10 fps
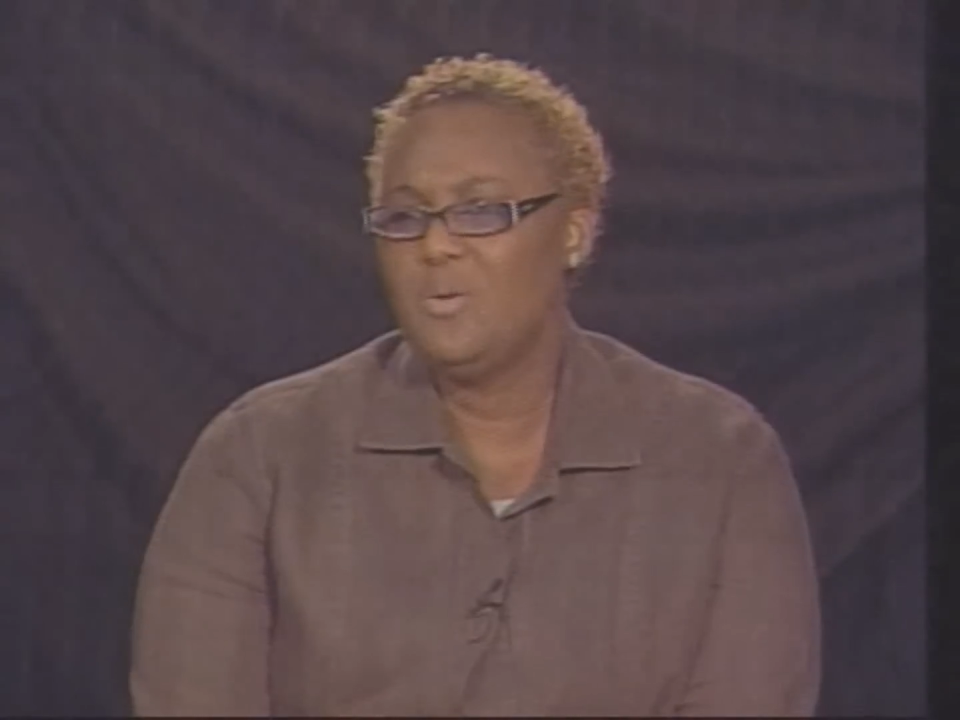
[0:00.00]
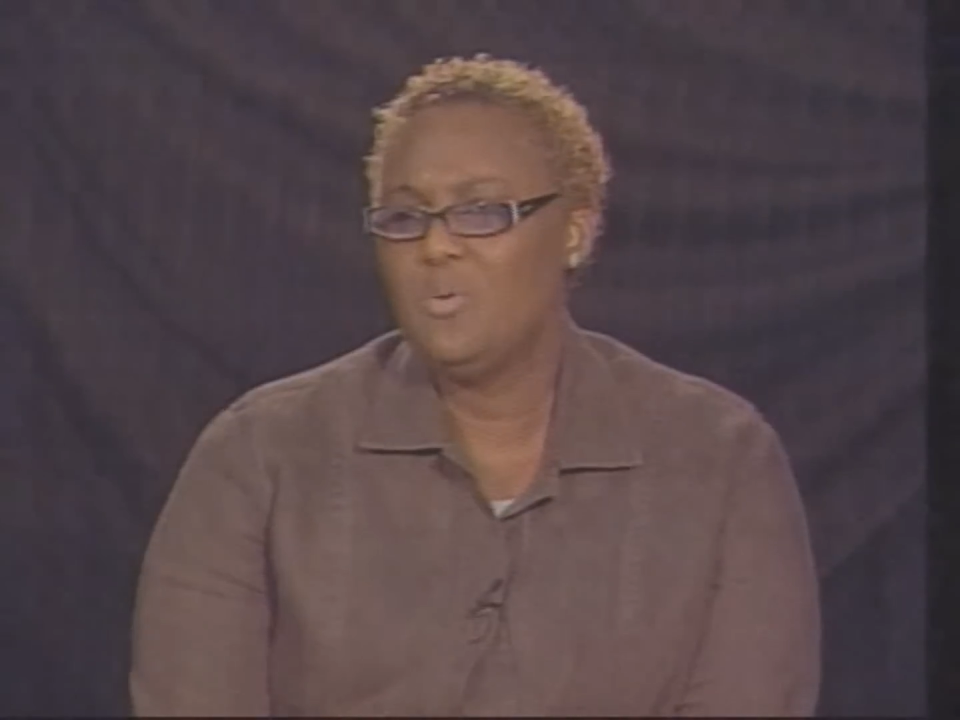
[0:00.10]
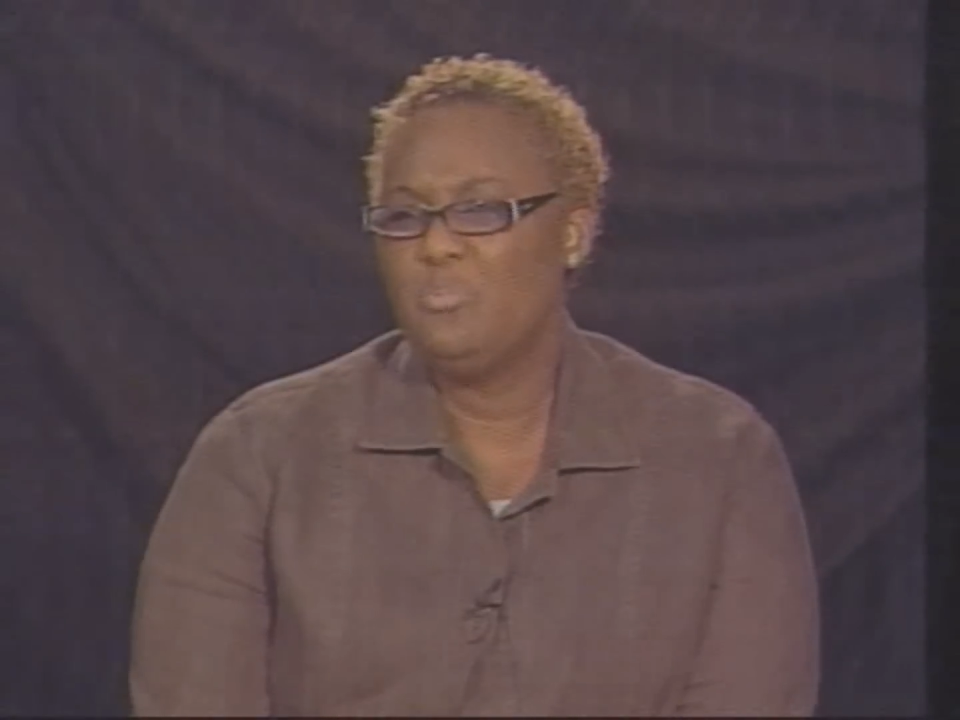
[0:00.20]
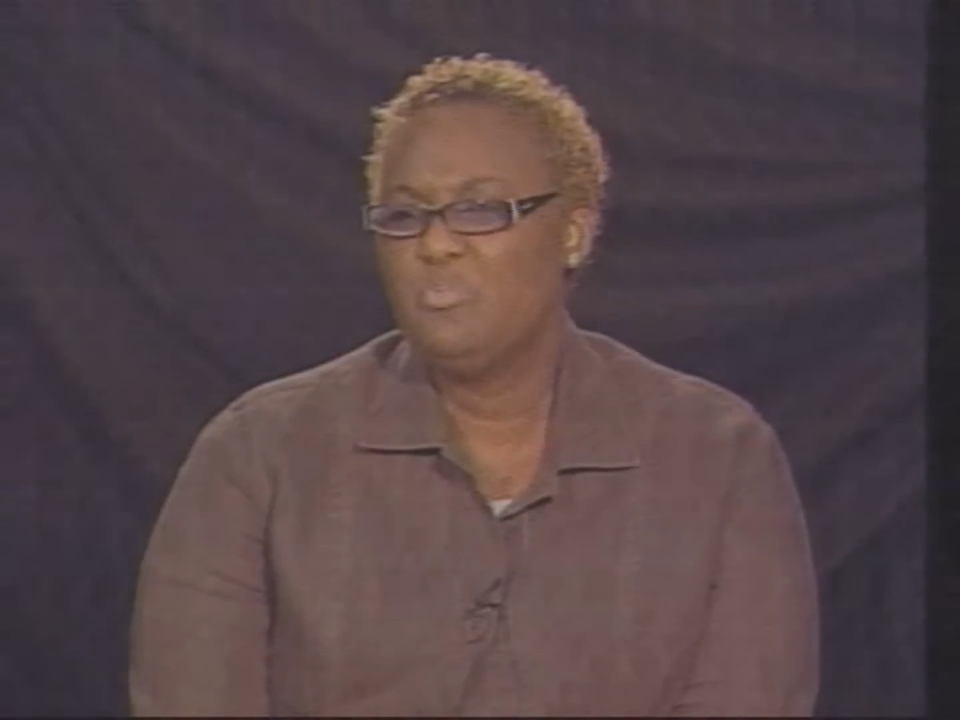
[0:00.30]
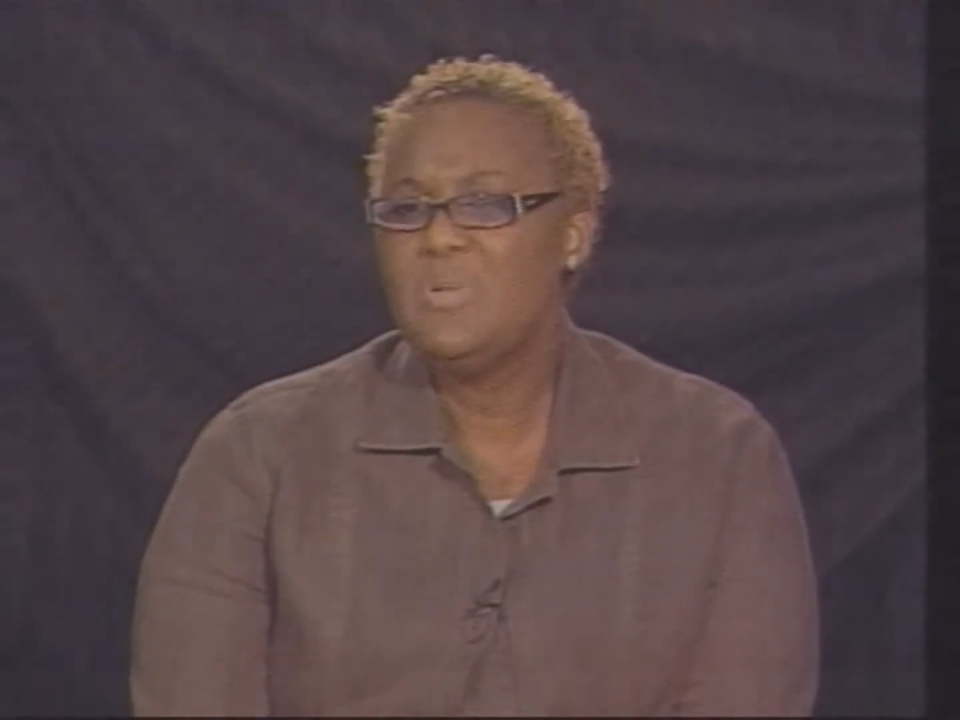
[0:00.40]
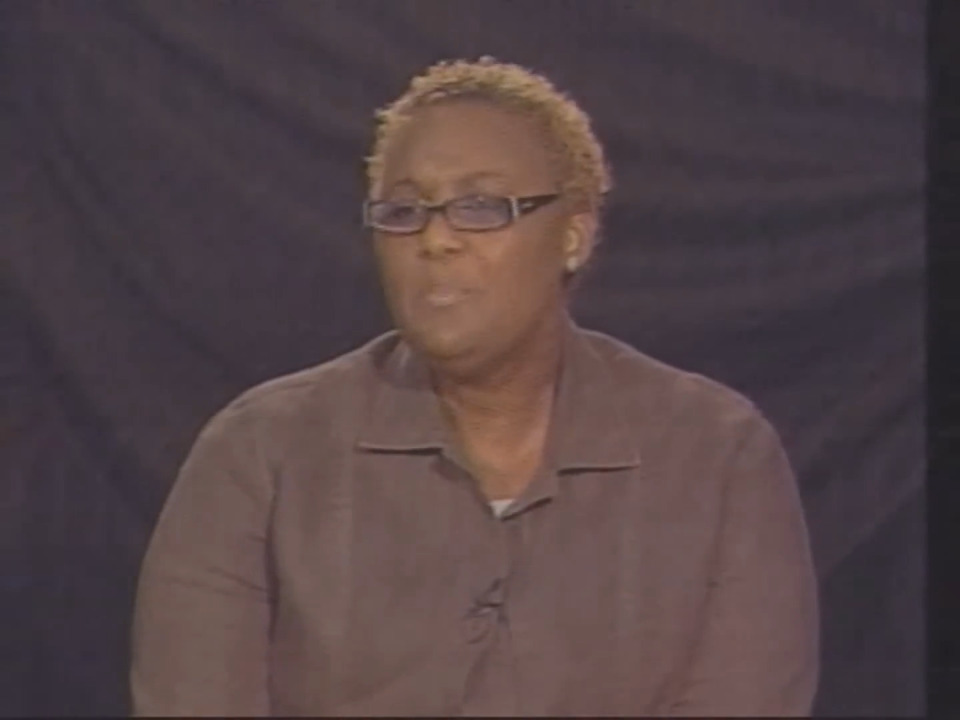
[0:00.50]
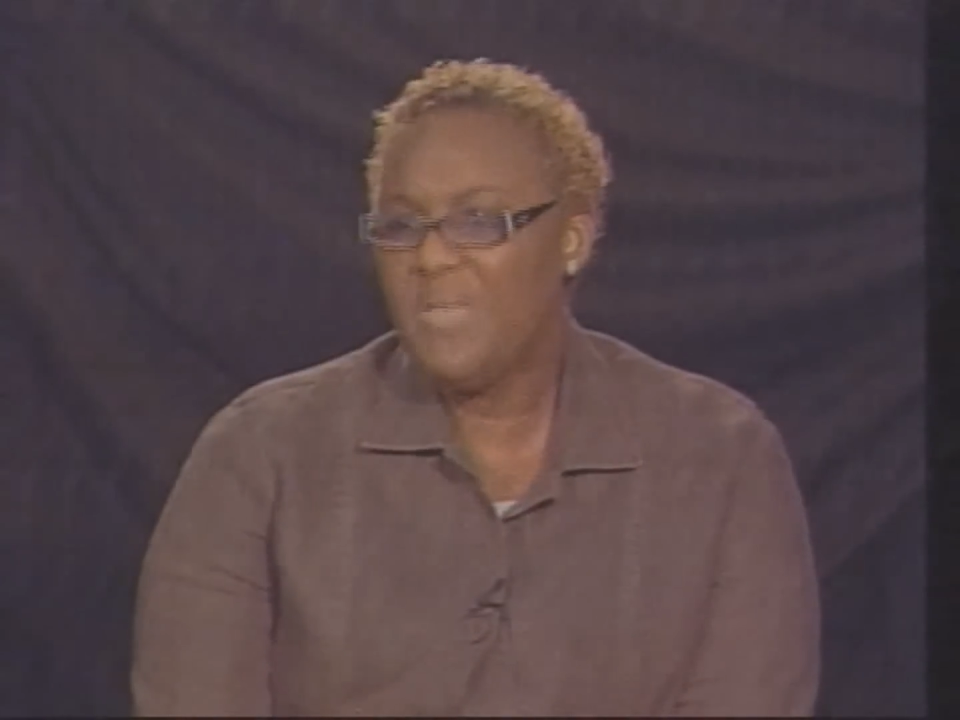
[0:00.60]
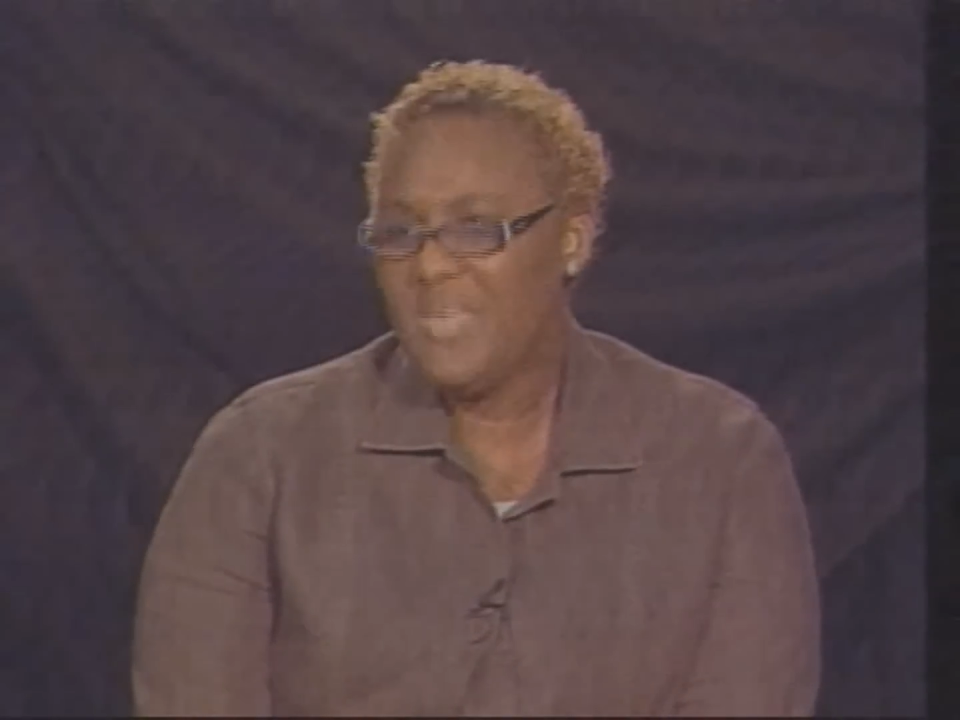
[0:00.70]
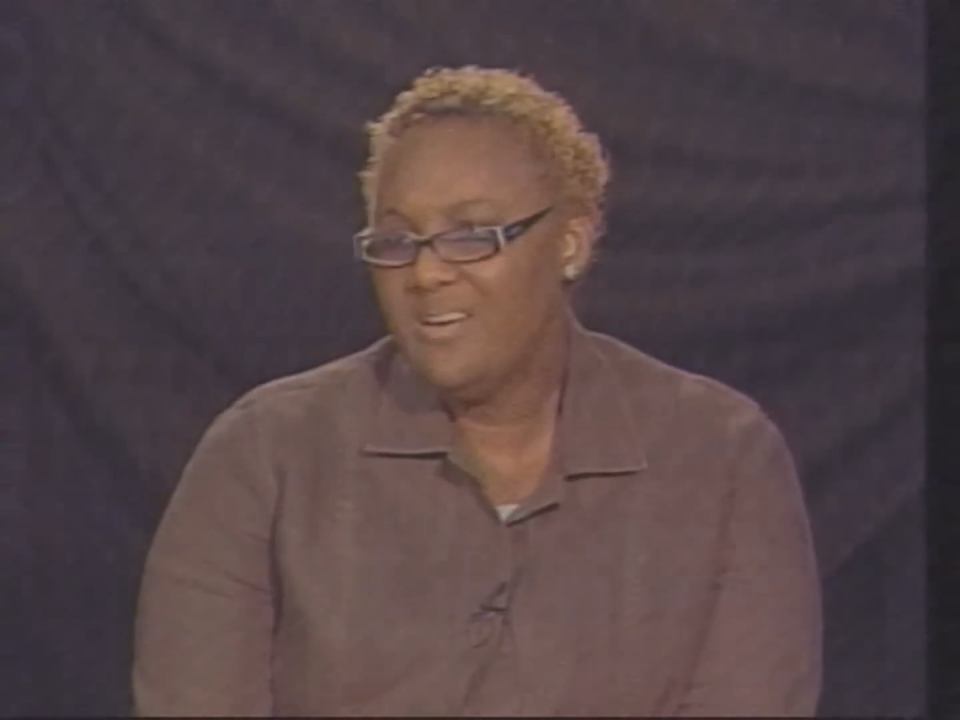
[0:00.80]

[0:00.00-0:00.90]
prepared